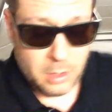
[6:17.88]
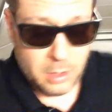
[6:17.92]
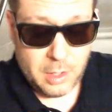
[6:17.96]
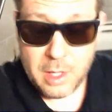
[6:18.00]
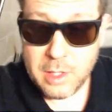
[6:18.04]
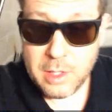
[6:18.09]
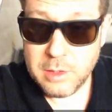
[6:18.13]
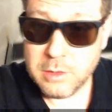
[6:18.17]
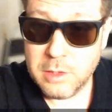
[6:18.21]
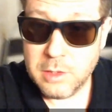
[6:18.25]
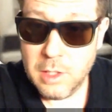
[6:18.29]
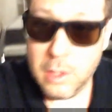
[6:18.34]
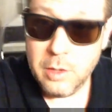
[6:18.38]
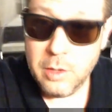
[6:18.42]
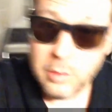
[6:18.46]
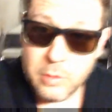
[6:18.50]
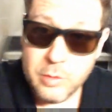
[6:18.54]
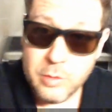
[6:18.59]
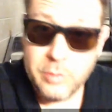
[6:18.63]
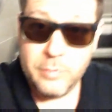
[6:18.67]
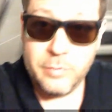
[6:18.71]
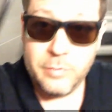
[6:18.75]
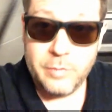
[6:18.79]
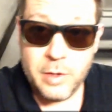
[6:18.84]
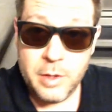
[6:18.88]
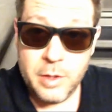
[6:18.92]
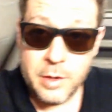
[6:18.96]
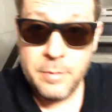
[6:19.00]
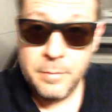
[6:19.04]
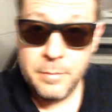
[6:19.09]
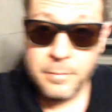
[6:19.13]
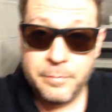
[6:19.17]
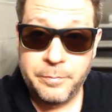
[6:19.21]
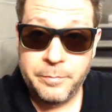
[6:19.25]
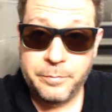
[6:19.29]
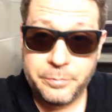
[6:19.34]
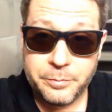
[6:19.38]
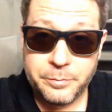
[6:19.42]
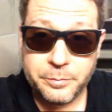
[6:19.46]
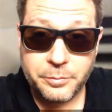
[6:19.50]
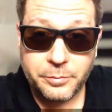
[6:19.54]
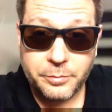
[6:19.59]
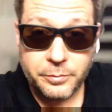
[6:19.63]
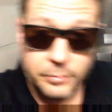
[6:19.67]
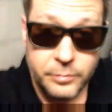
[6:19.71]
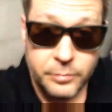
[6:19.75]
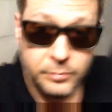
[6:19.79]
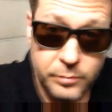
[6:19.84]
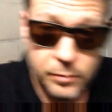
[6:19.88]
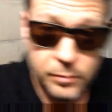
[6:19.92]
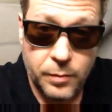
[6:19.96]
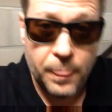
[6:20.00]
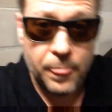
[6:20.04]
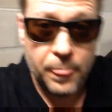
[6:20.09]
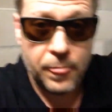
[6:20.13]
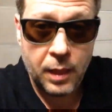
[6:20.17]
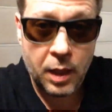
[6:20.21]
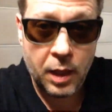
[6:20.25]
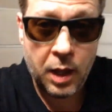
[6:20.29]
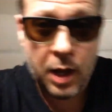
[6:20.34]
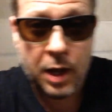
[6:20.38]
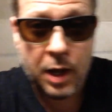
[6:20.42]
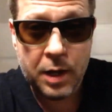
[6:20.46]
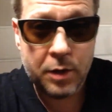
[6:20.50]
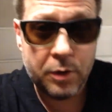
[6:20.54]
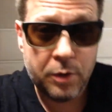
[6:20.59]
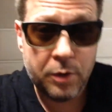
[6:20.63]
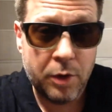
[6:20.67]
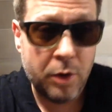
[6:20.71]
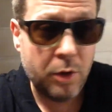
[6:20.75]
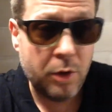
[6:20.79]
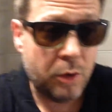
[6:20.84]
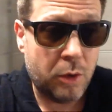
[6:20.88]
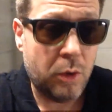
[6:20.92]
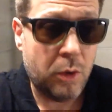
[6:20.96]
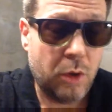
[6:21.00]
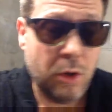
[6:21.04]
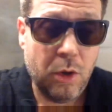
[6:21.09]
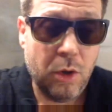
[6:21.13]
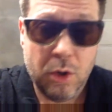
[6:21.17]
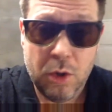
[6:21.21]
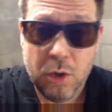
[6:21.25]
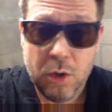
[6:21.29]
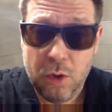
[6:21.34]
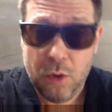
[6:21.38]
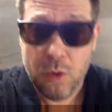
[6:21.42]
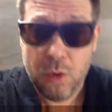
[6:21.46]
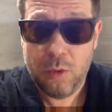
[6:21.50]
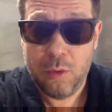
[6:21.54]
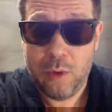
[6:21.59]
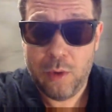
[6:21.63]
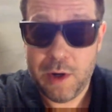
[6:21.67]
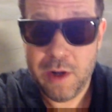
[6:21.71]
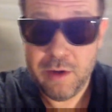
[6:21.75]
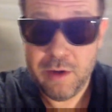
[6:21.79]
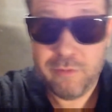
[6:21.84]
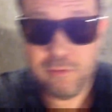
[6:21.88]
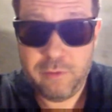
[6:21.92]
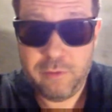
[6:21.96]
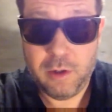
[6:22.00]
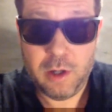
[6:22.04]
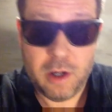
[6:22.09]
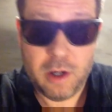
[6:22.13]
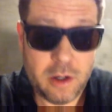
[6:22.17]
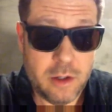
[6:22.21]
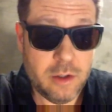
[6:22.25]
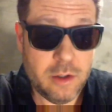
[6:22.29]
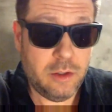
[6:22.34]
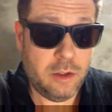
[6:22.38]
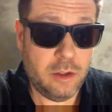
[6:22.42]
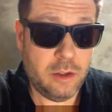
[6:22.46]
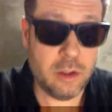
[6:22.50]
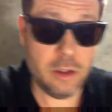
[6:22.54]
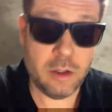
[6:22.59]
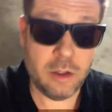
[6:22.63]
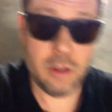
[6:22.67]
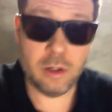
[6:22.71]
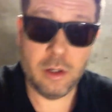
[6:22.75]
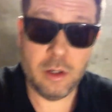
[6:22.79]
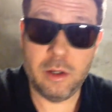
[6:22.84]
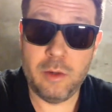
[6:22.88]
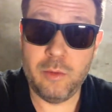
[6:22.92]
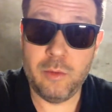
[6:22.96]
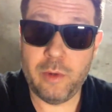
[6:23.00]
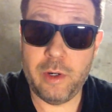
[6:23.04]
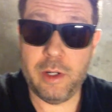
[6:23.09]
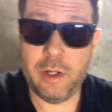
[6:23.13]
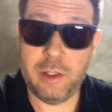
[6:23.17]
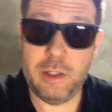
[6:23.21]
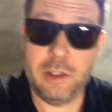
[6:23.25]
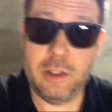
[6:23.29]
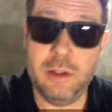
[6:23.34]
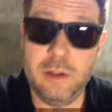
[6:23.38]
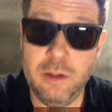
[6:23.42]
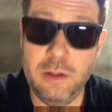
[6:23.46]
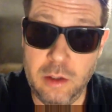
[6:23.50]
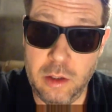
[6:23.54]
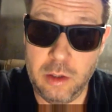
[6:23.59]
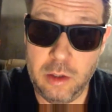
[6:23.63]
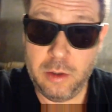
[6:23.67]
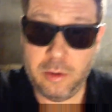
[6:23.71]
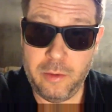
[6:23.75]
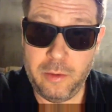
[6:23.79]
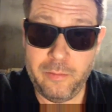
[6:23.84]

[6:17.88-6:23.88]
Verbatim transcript: Last night was fun. I don't know what I vlogged and what I didn't.